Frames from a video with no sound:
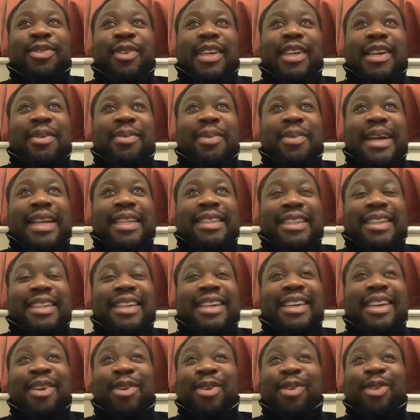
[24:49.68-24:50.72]
thing about
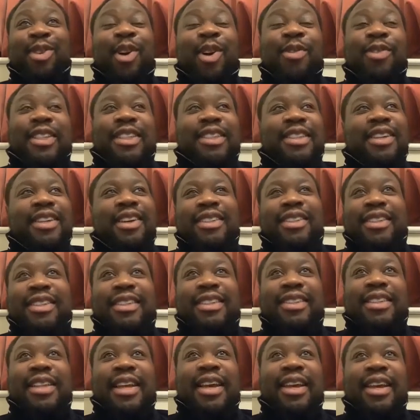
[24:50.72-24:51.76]
today, I was
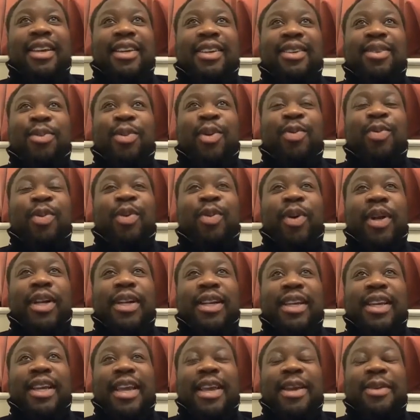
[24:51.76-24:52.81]
ecstatic when we won
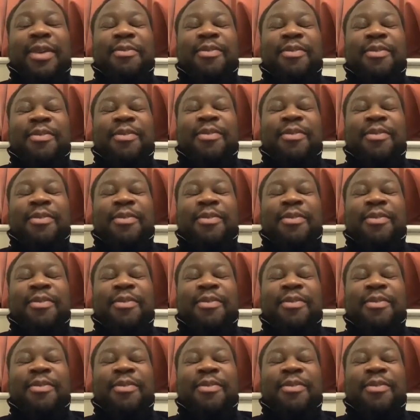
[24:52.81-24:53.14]
the game.